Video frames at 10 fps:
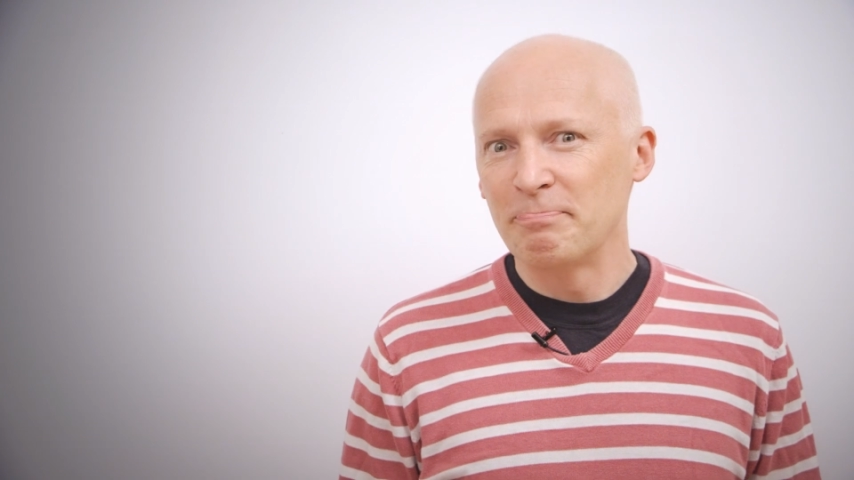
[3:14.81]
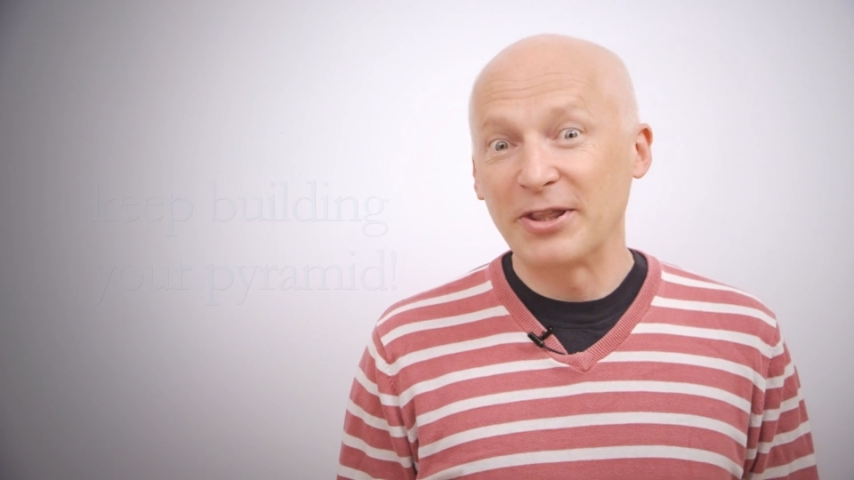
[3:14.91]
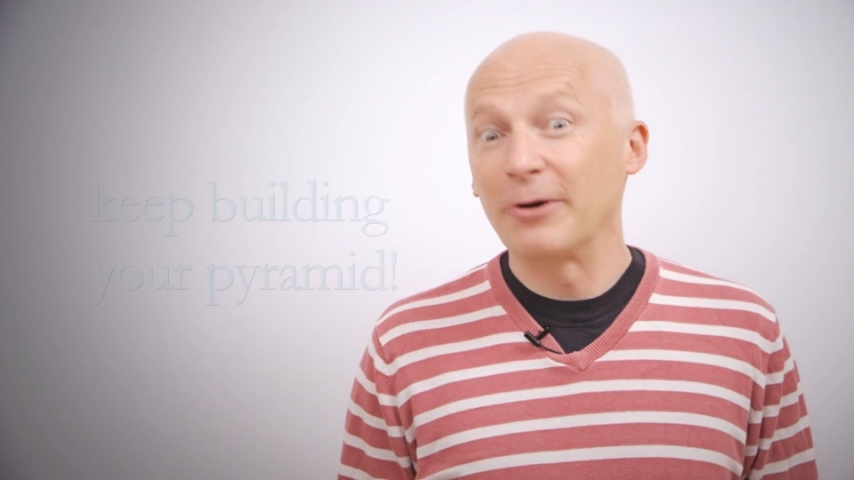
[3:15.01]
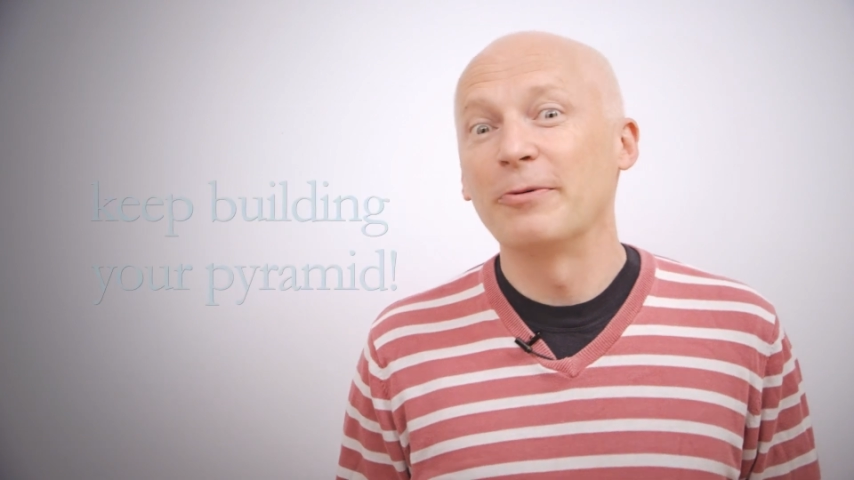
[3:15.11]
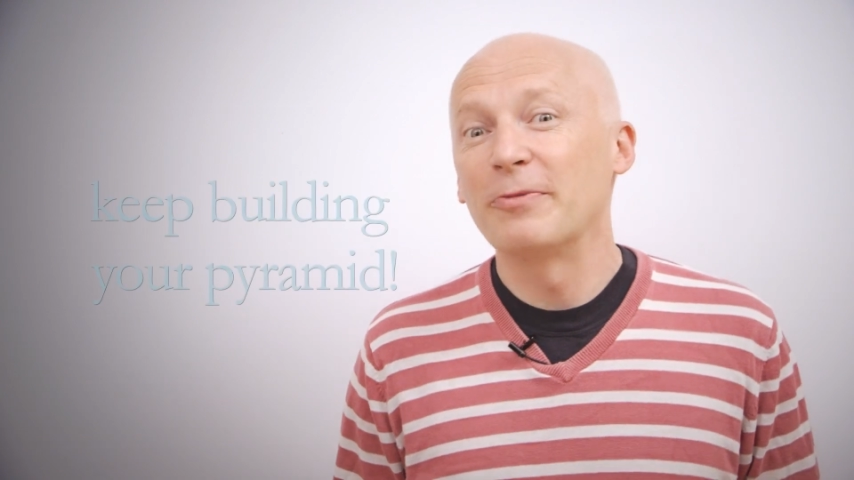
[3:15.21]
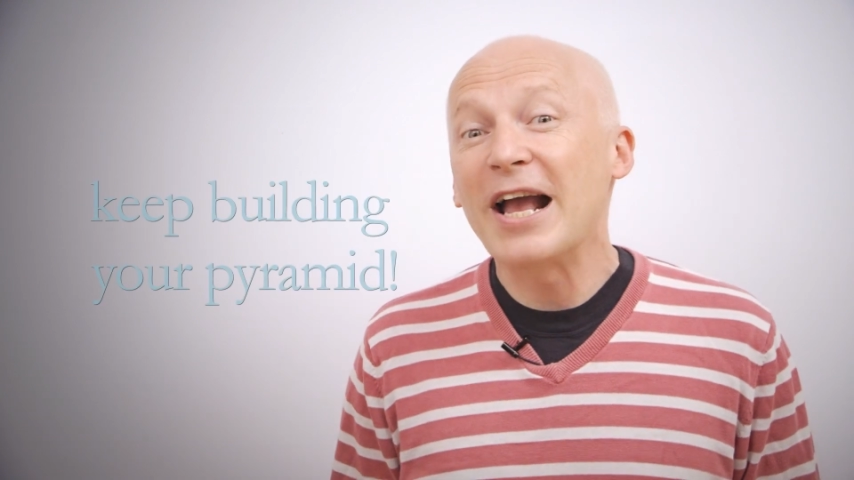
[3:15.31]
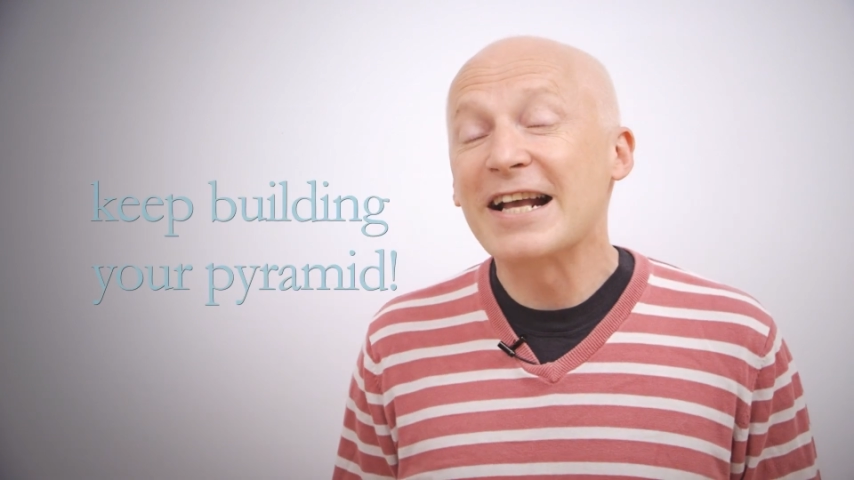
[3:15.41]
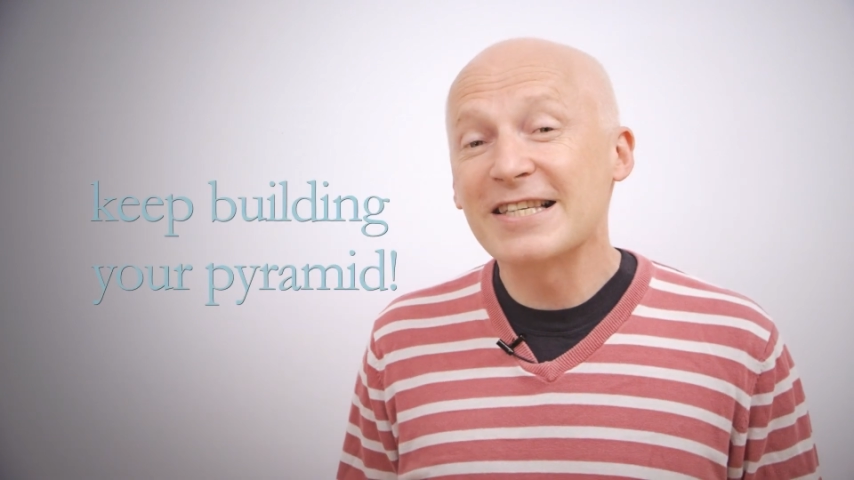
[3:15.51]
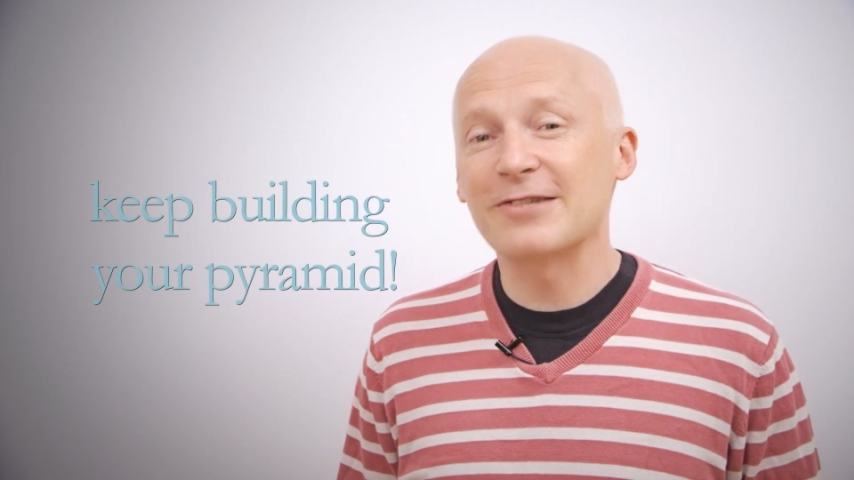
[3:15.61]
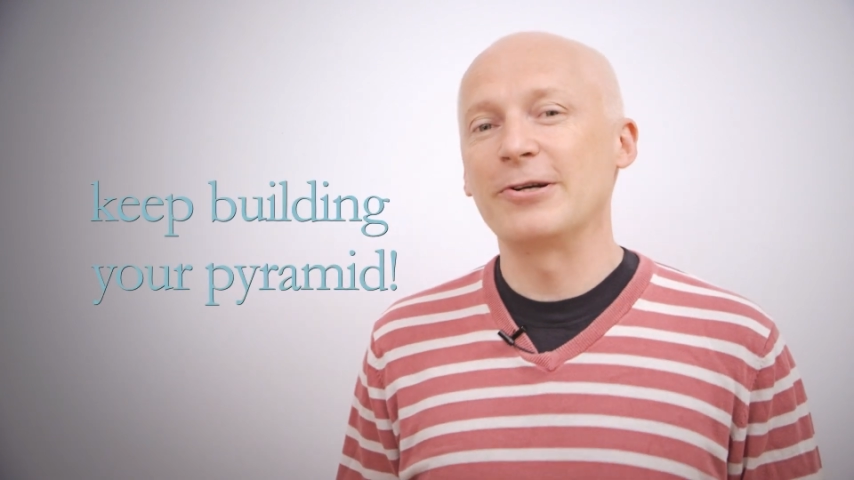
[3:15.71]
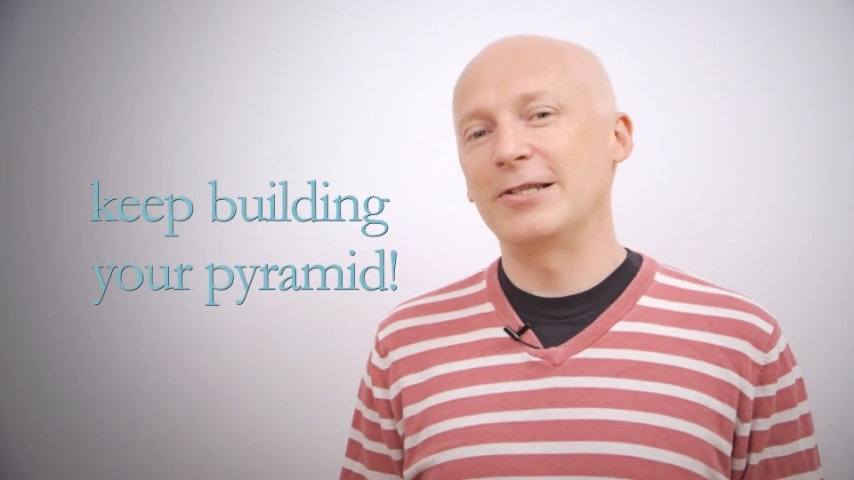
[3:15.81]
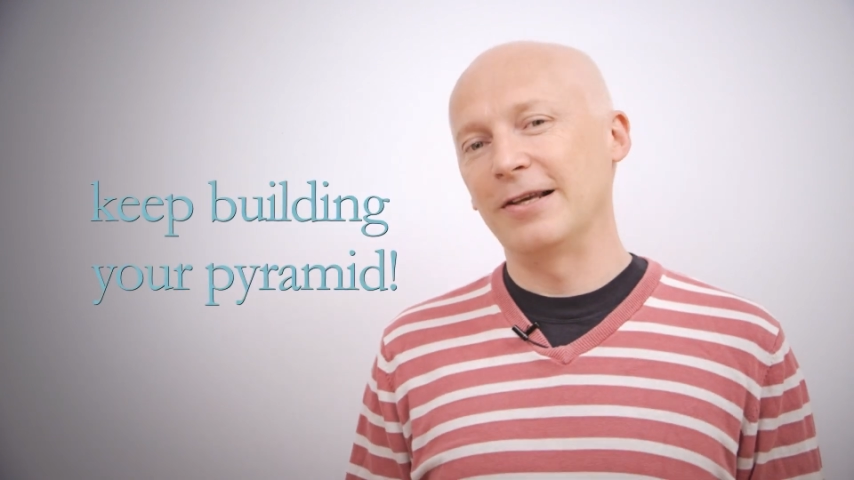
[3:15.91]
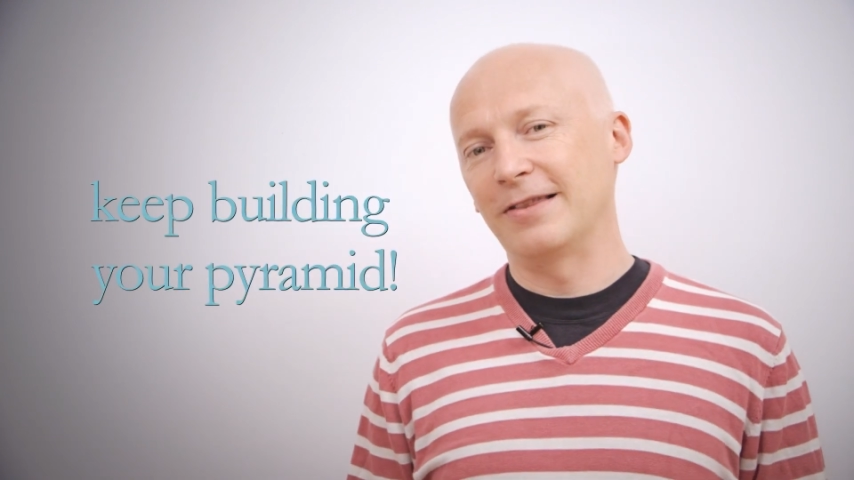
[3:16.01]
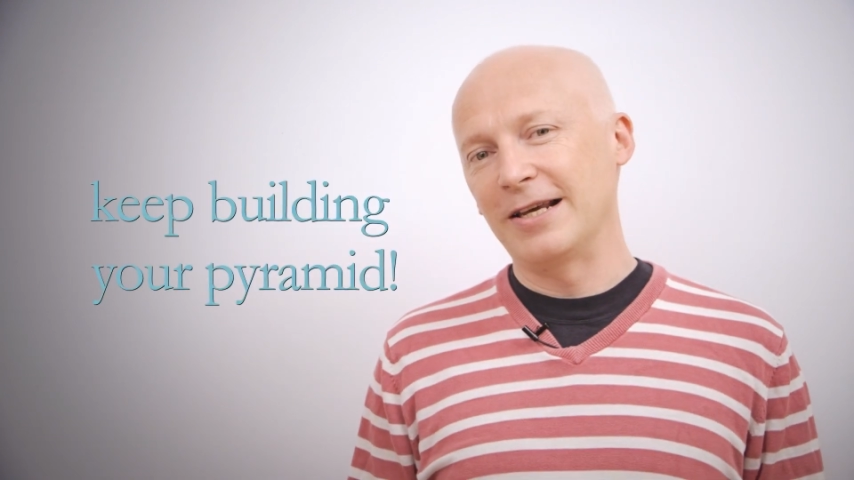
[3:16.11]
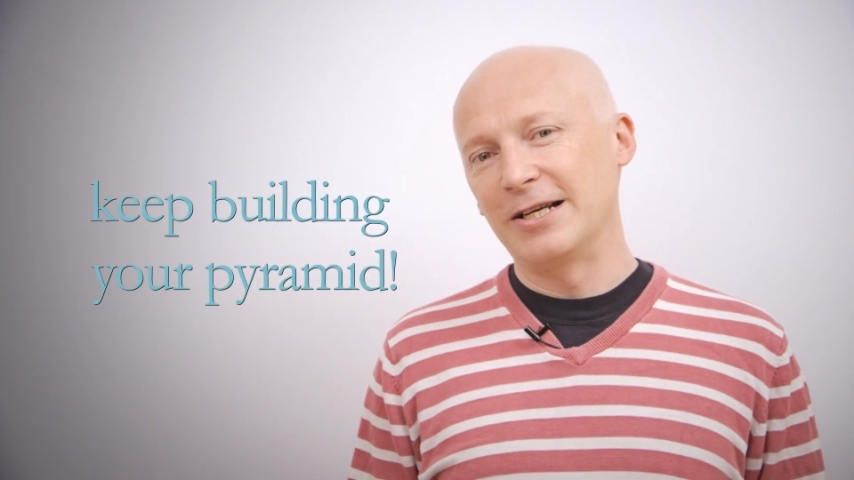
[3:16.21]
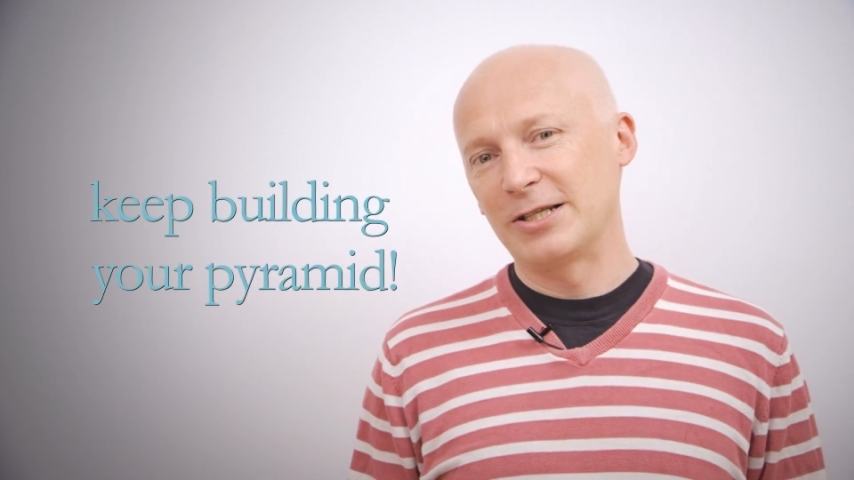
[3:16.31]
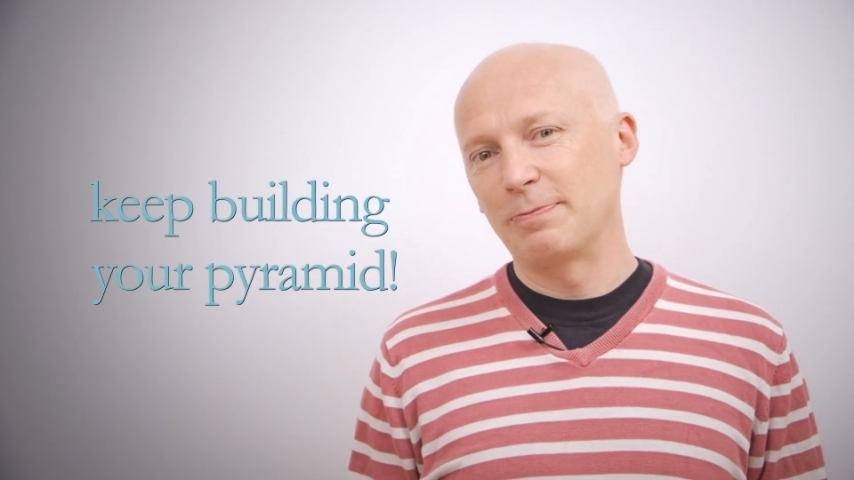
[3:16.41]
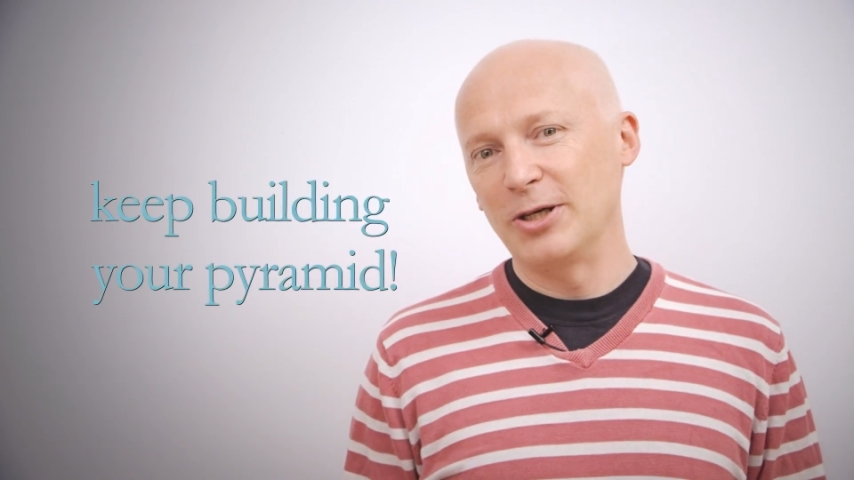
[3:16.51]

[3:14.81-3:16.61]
But there are exciting things